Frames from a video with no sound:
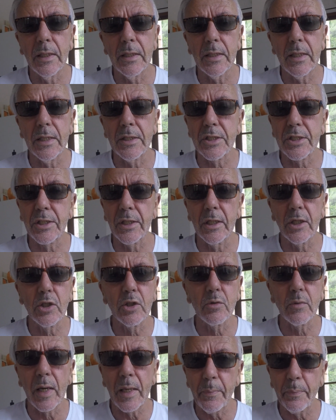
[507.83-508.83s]
It's still a
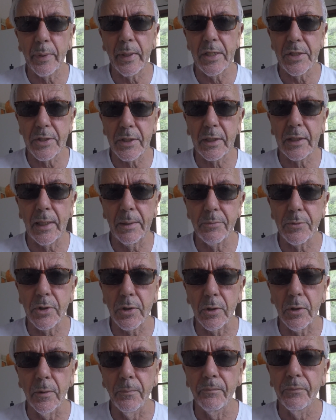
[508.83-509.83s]
great place to come
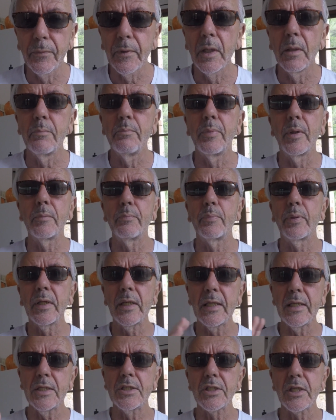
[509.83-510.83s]
to. But
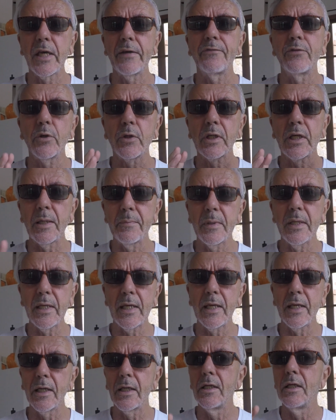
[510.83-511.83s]
please, if you're coming
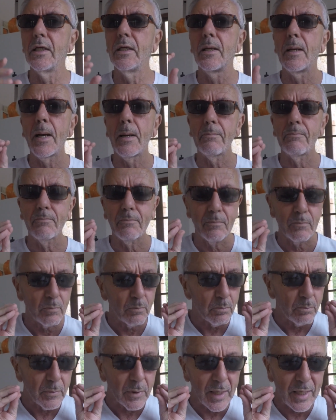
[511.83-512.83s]
here,
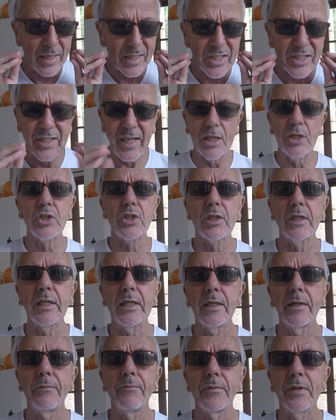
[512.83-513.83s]

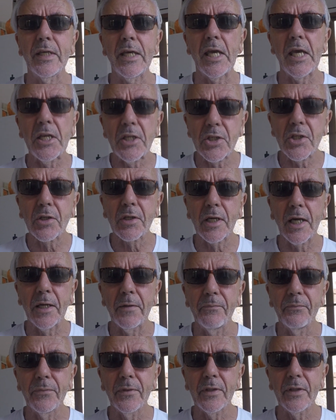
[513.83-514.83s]
essentially integrate.
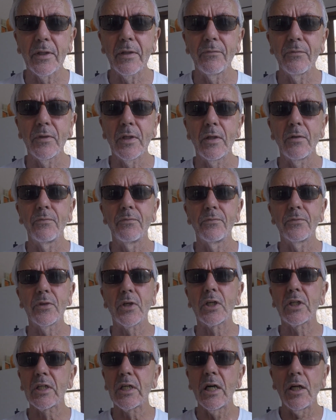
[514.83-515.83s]
The
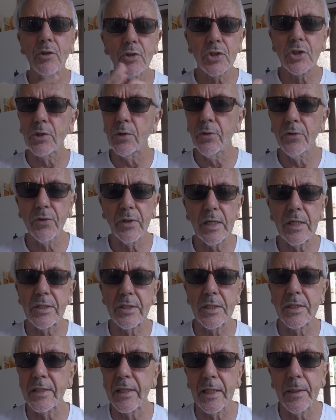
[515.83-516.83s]
cultural things
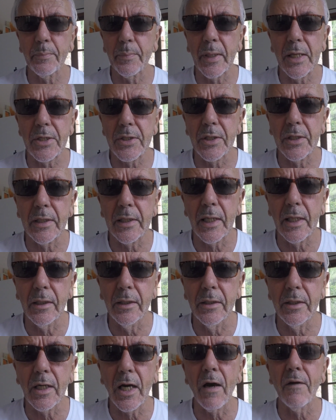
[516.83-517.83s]
that take place on the
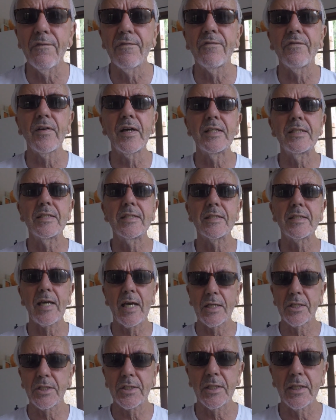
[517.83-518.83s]
island are
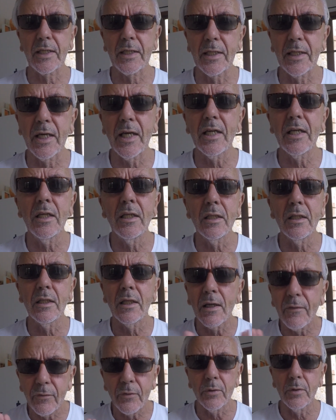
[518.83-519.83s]
fantastic, and I
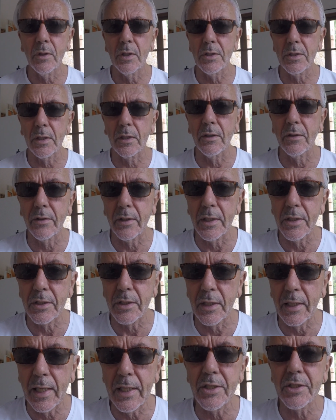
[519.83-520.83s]
love all those little things,
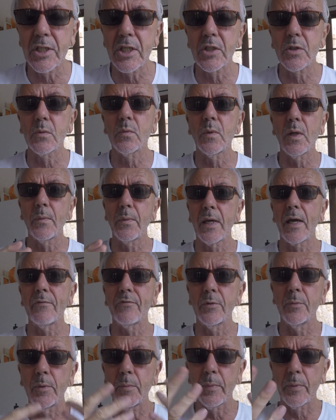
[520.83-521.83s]
and hence this is why we have
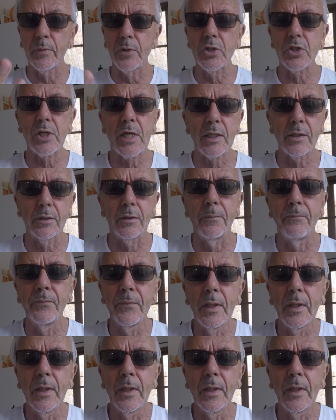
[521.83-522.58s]
them up on the channel,